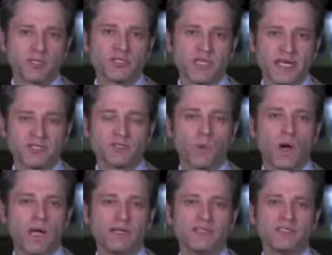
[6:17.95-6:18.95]
6th
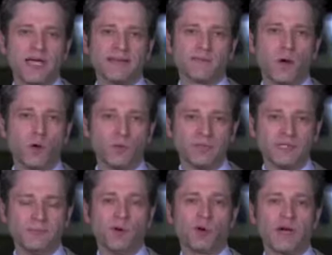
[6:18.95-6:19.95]
while he's at the Home
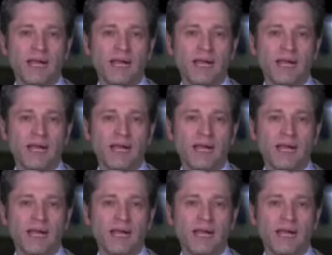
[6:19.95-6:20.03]
Depot